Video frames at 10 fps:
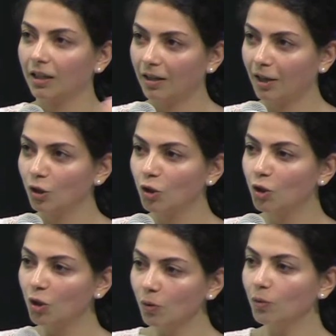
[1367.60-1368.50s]
can
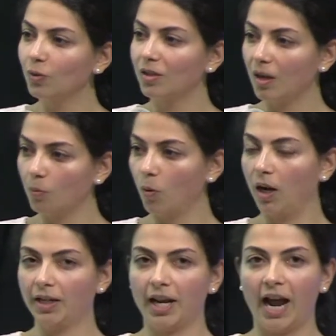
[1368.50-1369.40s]
do
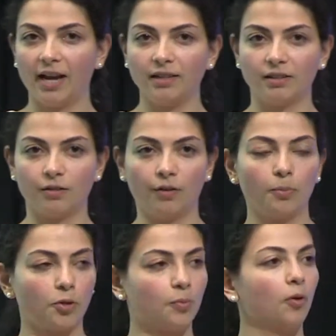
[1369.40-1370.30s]
somewhat as
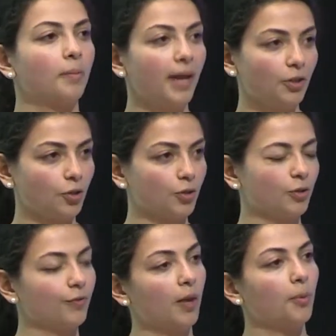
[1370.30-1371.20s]
developer support managers or
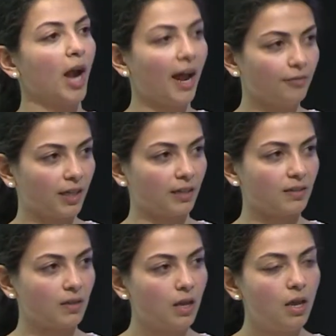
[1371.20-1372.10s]
developer
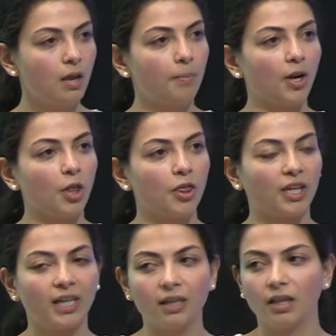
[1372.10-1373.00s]
advocates. But the
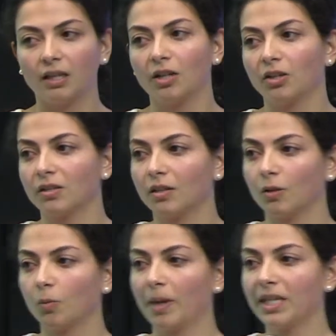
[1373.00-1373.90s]
key thing here is
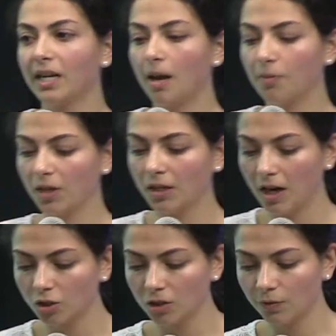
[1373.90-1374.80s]
to maintain empathy
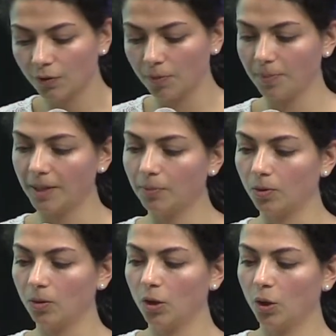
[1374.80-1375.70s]
not just for the
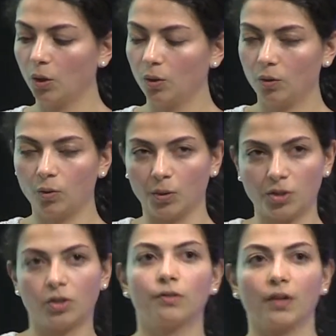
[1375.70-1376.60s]
people who we're
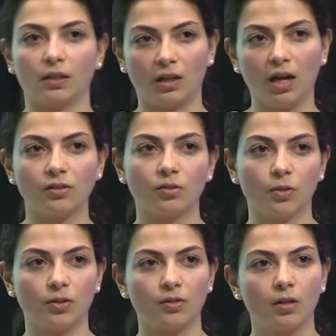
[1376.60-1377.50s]
serving, the
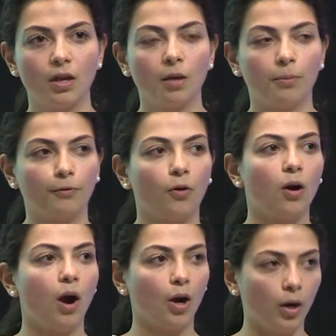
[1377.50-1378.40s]
customers, but for
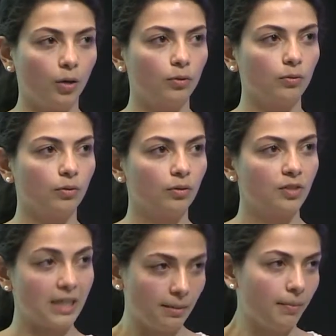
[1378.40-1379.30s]
our own
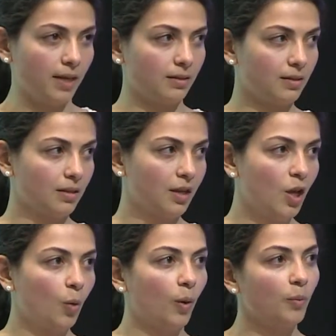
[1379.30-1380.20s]
teammates.
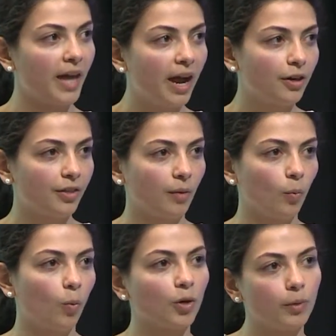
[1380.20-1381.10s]
When we hire them,
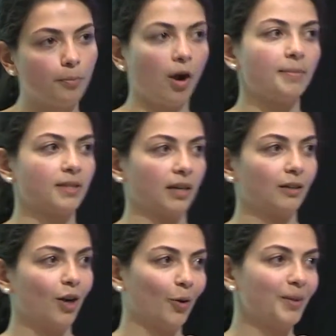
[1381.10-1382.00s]
what are we promising?
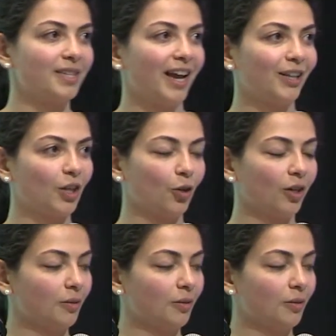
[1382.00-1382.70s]
Are we saying that you're going